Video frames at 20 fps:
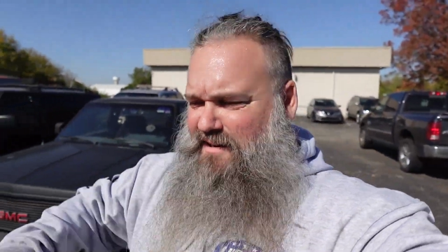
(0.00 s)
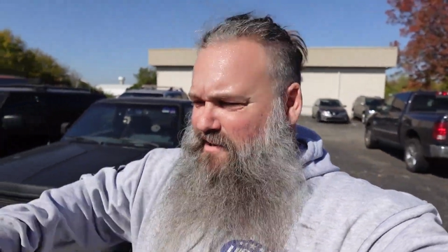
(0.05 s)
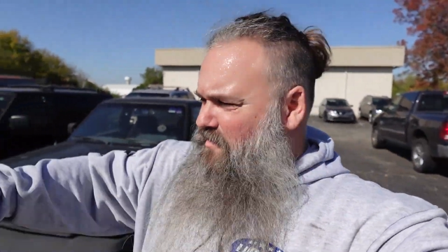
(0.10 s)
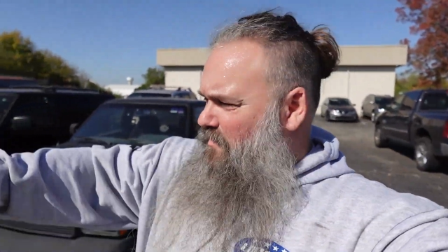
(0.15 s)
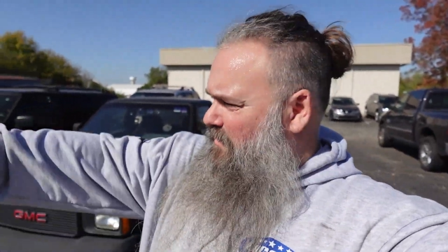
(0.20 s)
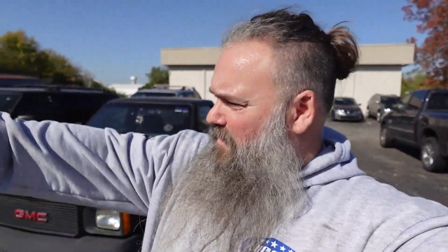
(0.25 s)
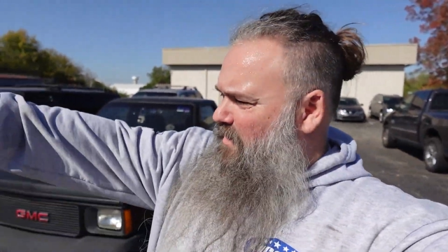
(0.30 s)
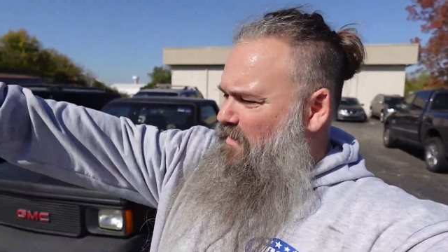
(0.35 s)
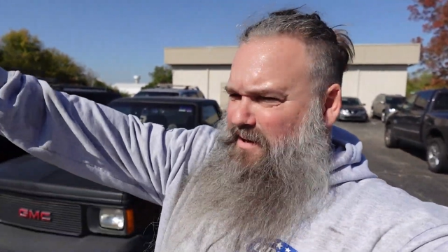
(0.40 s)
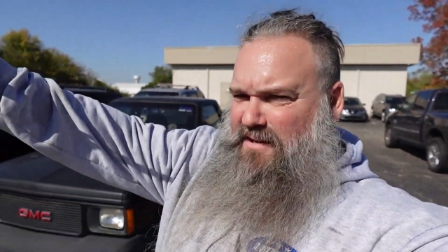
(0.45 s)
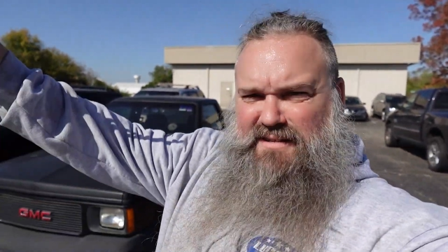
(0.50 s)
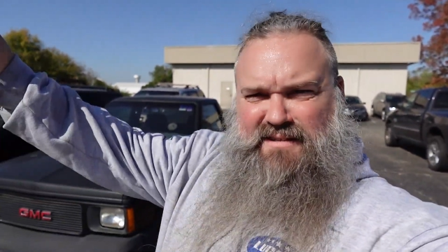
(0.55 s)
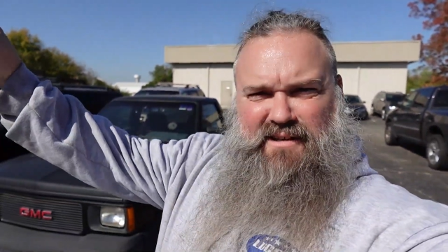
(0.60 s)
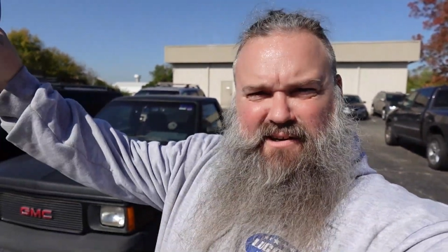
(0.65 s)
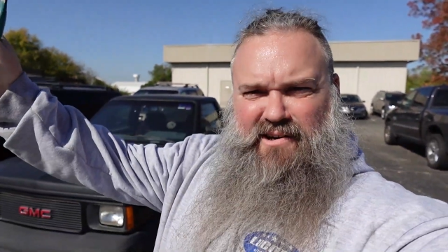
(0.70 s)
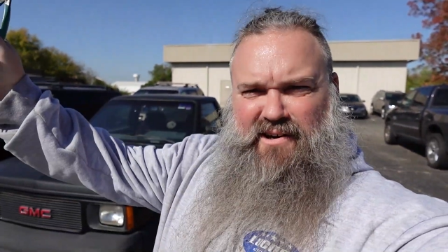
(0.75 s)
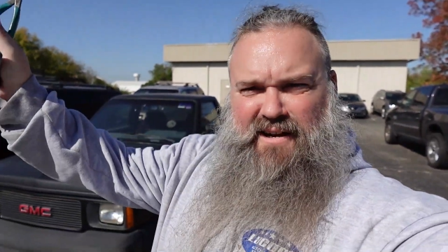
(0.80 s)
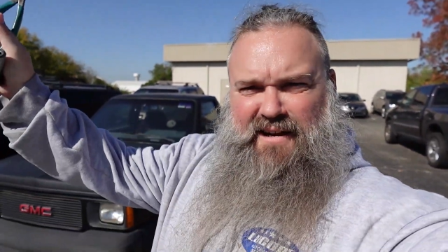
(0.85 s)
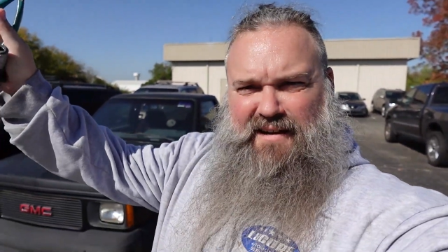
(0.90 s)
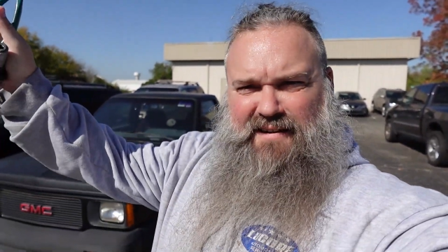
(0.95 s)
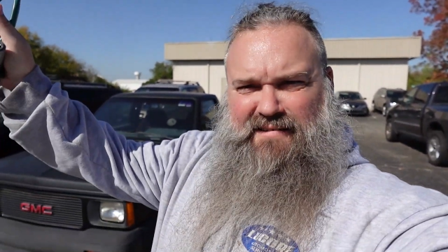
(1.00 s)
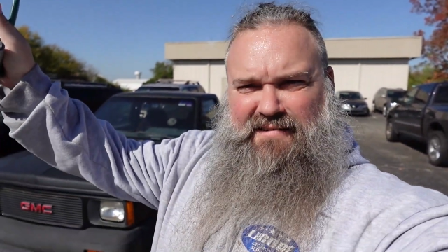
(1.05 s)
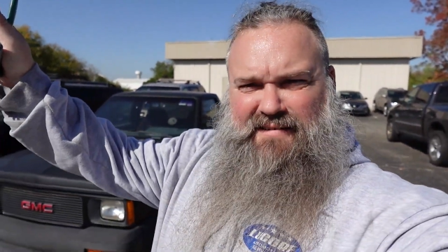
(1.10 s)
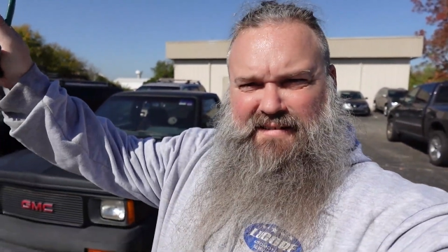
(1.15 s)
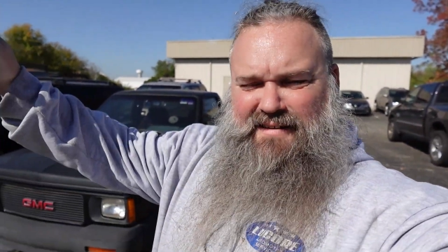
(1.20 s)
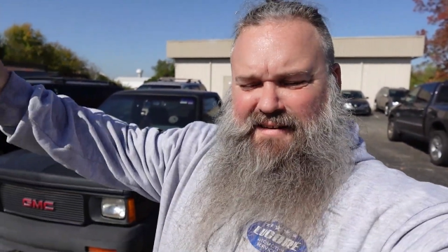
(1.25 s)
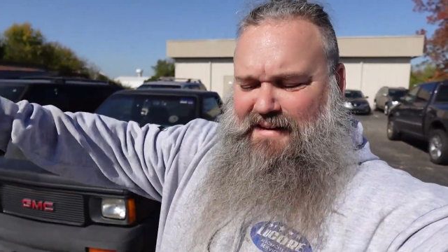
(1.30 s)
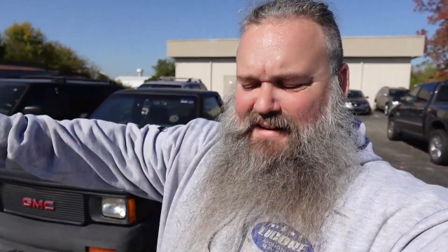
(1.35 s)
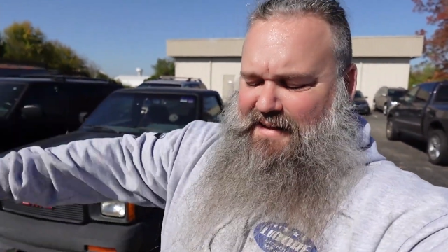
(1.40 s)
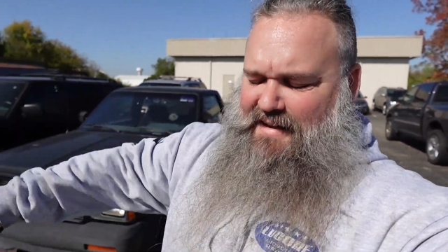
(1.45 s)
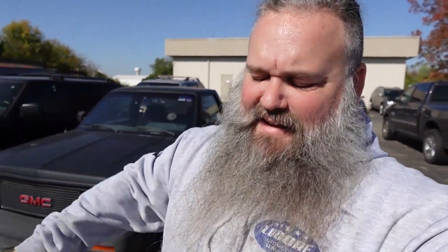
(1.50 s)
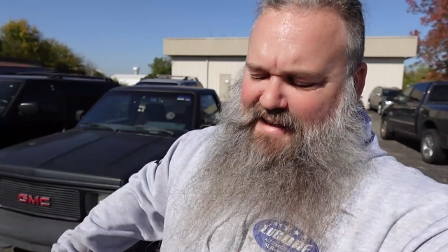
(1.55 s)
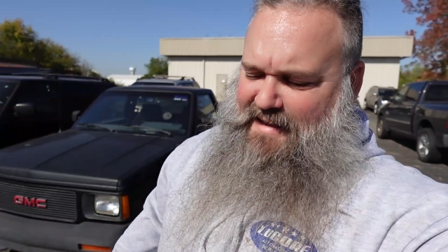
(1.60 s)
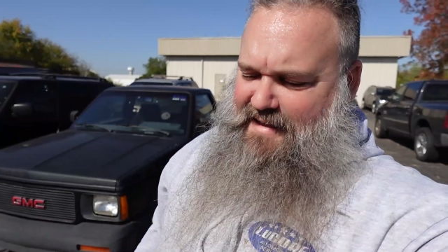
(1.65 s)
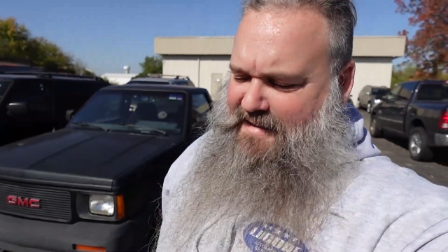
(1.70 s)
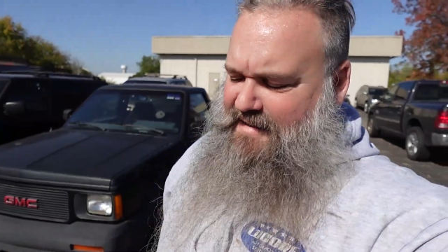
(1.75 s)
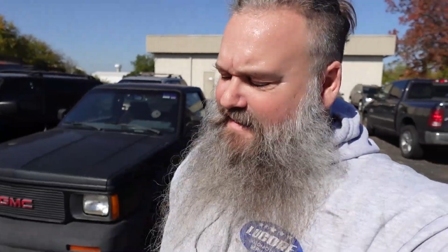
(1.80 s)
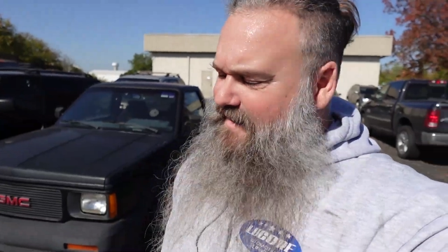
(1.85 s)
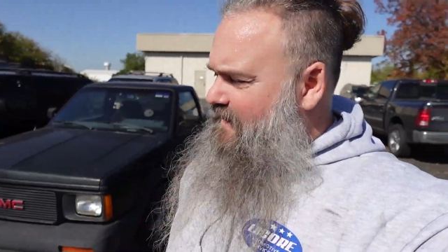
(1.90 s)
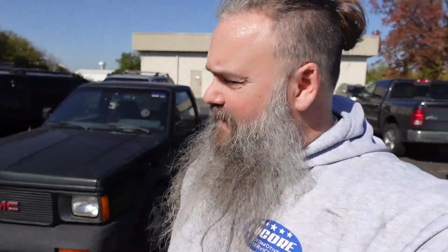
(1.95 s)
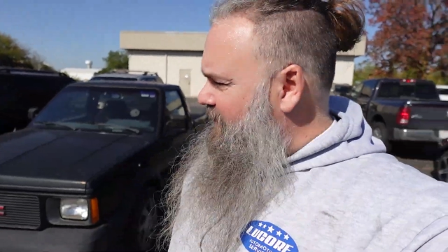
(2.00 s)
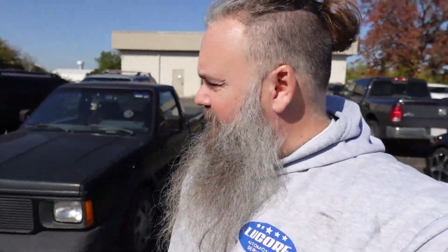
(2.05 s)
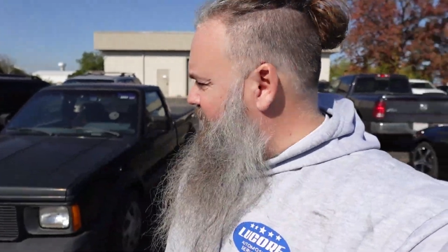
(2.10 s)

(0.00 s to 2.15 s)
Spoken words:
You'll notice the hoodie, and